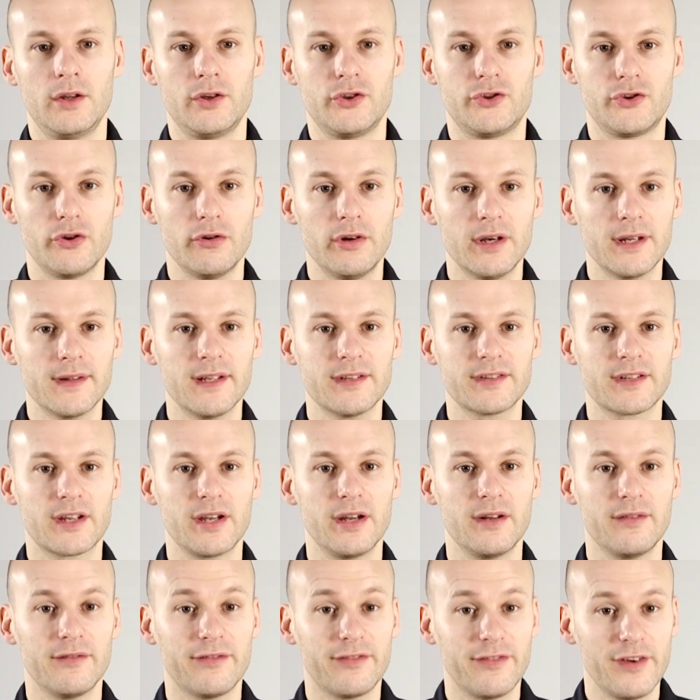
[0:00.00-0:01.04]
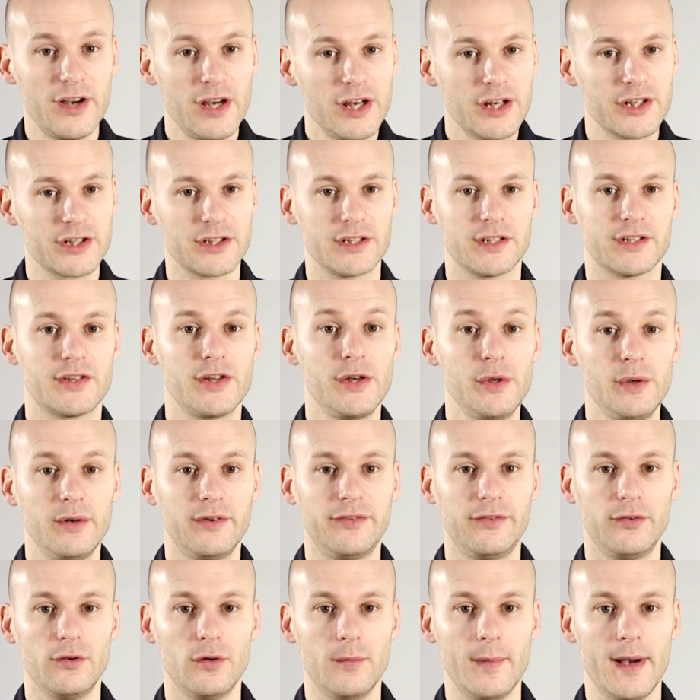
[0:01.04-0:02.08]
During this conversion to a
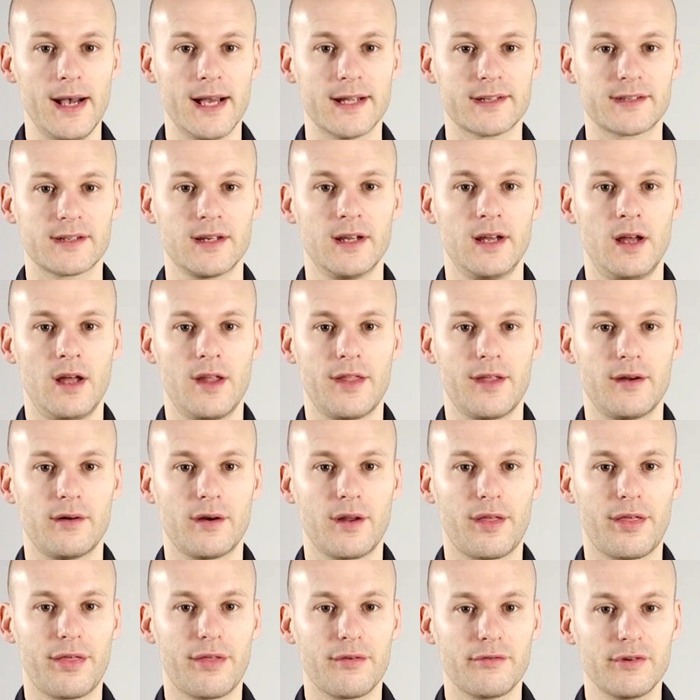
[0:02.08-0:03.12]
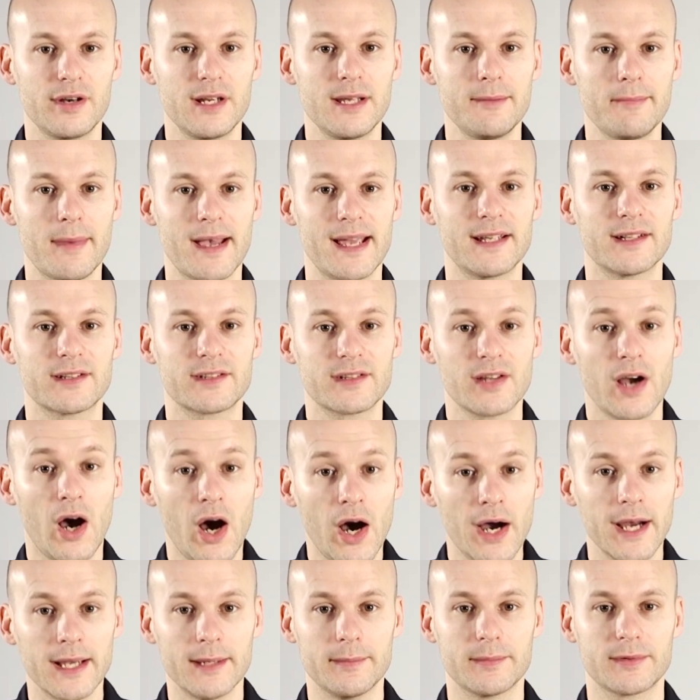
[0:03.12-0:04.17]
format, there are three main
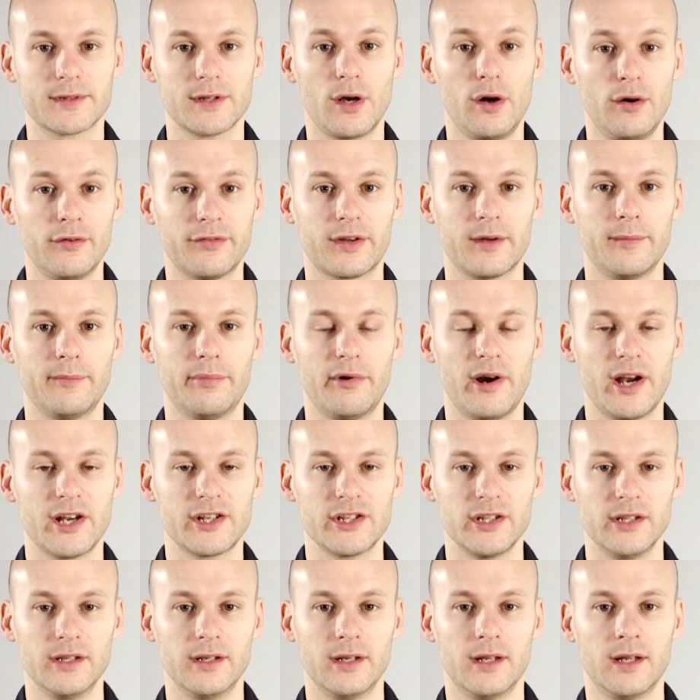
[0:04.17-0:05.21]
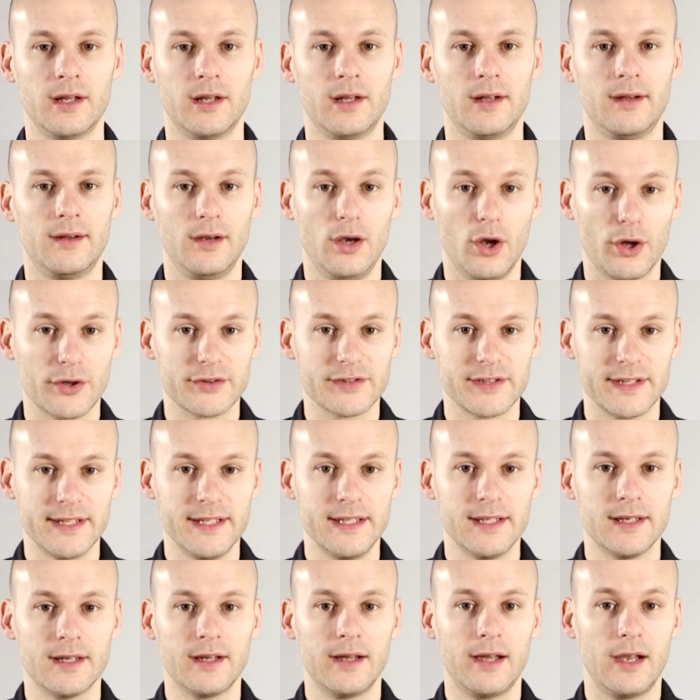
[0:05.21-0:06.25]
types of compression: lossy,
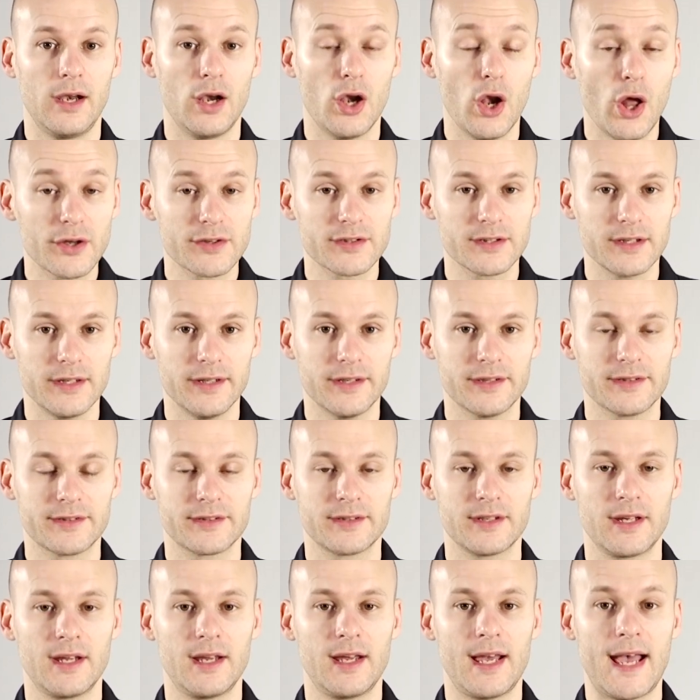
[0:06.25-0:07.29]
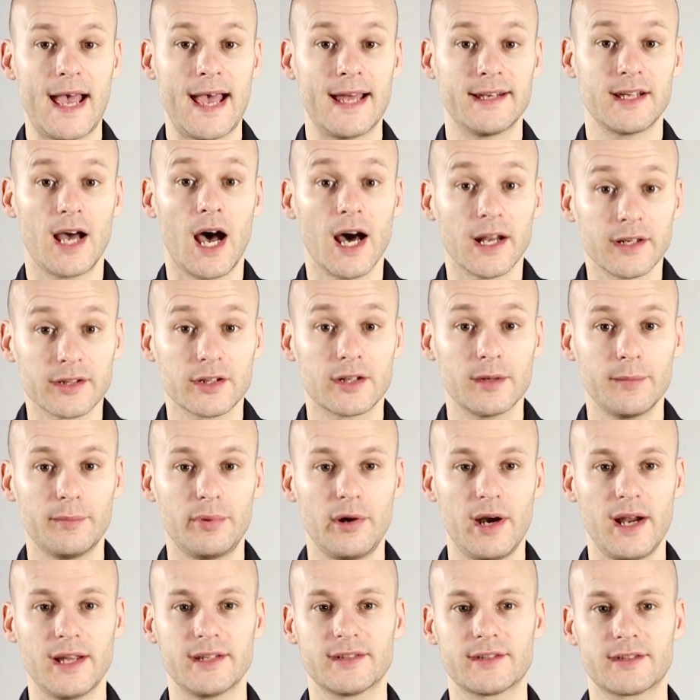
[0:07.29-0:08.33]
lossless, and
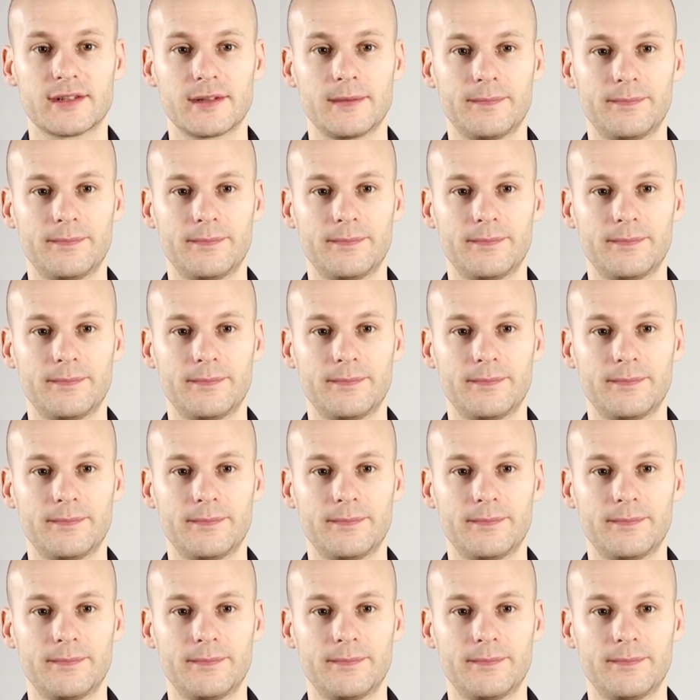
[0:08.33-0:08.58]
uncompressed.